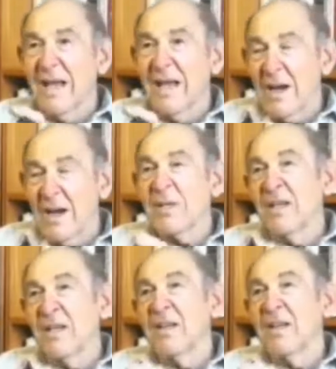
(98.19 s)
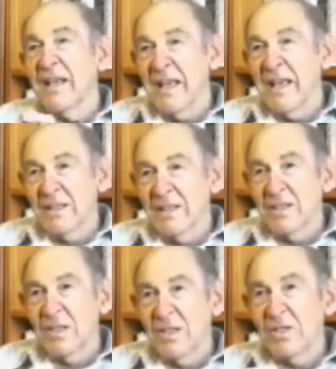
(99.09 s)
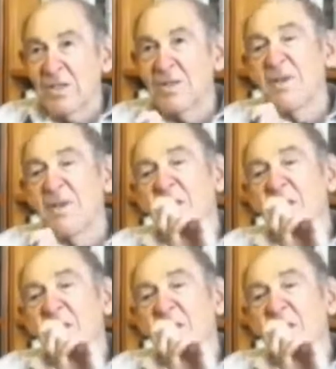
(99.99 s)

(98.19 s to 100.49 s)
atomistic-like entities,